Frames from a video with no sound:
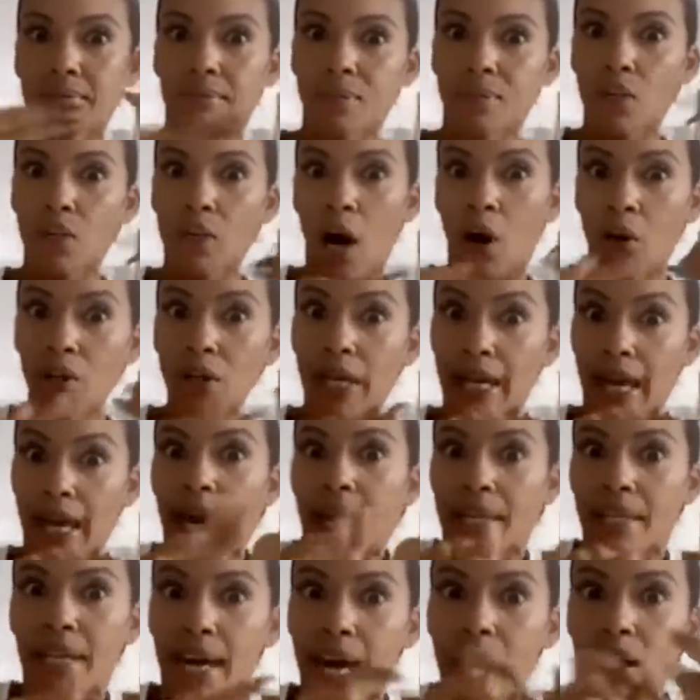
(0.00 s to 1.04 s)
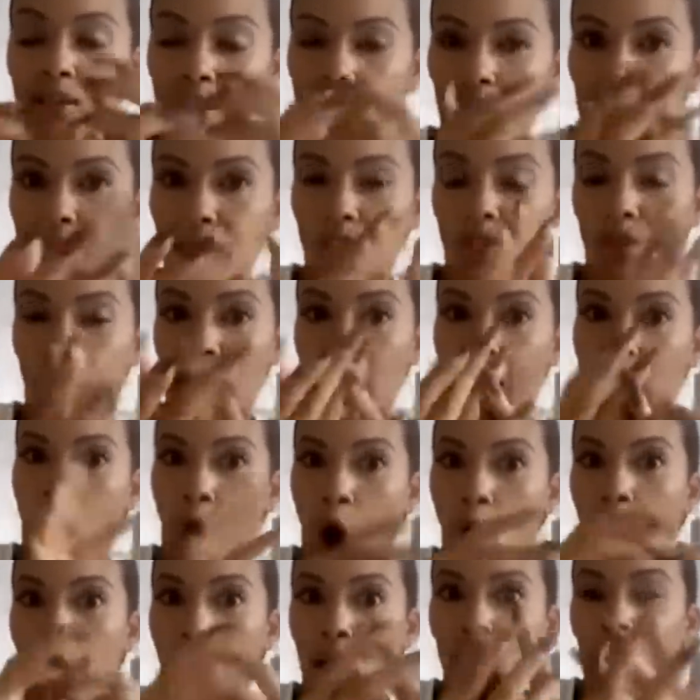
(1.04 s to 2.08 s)
you know, you're getting your nails done, so they're
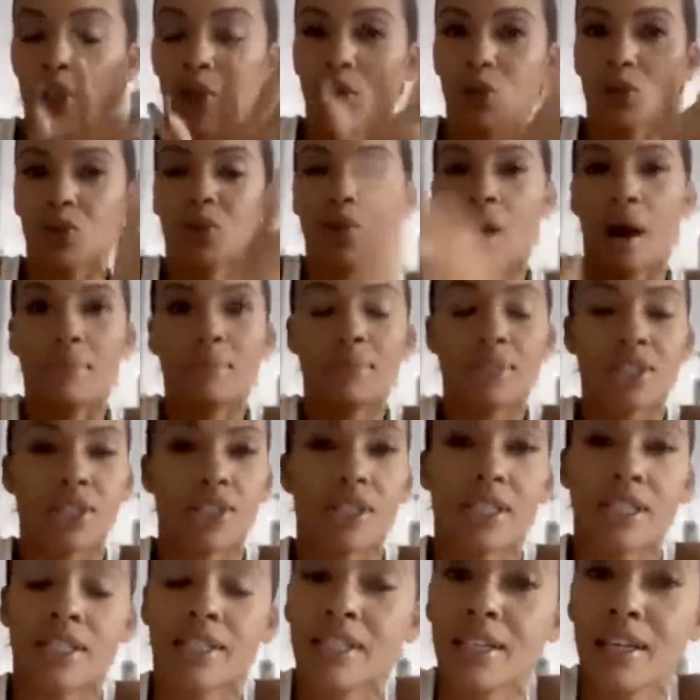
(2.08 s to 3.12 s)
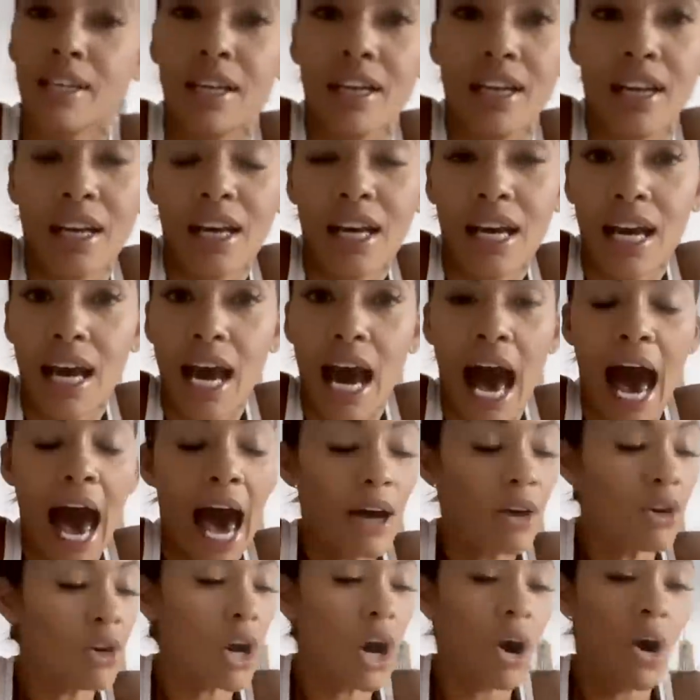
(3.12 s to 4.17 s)
yeah. on you. I'm just, I
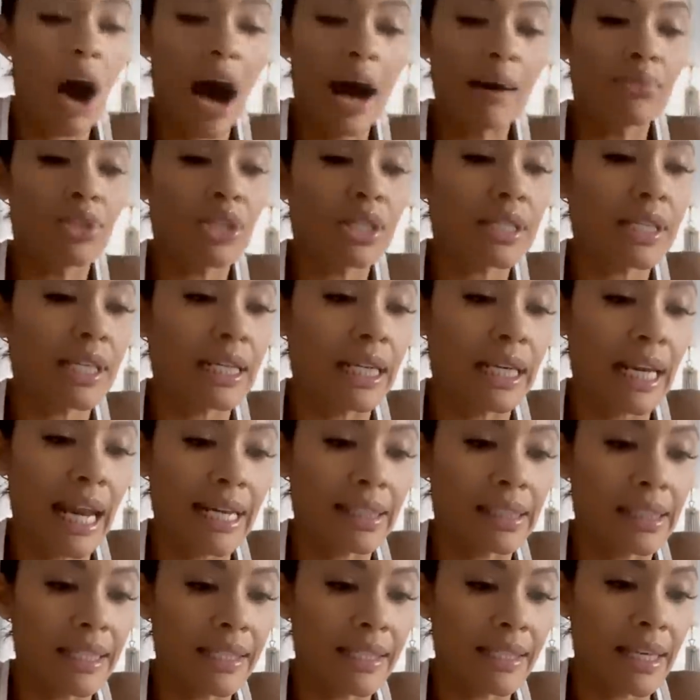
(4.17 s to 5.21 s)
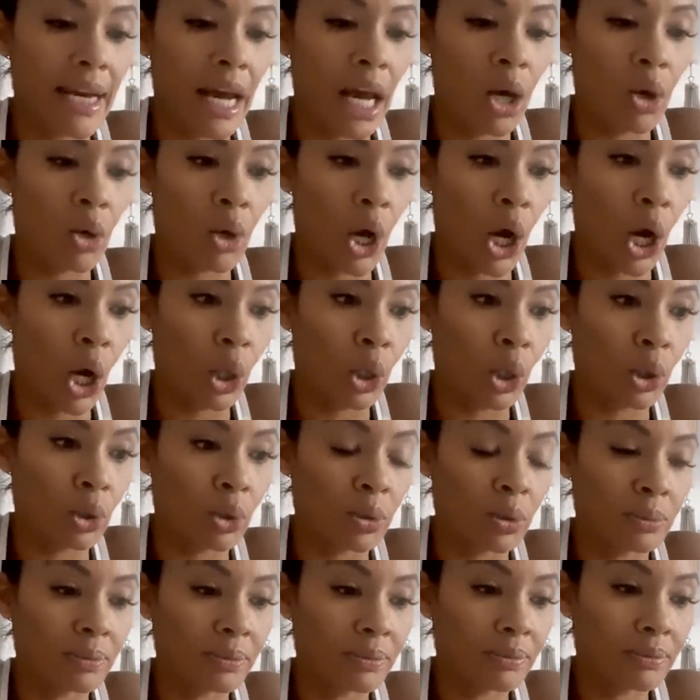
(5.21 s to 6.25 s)
don't know. I'm just gonna let this nail
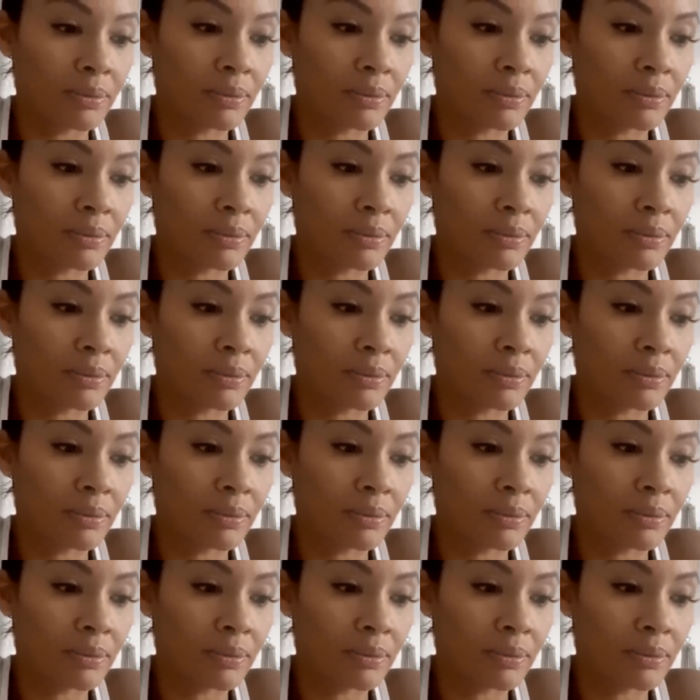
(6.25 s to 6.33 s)
go.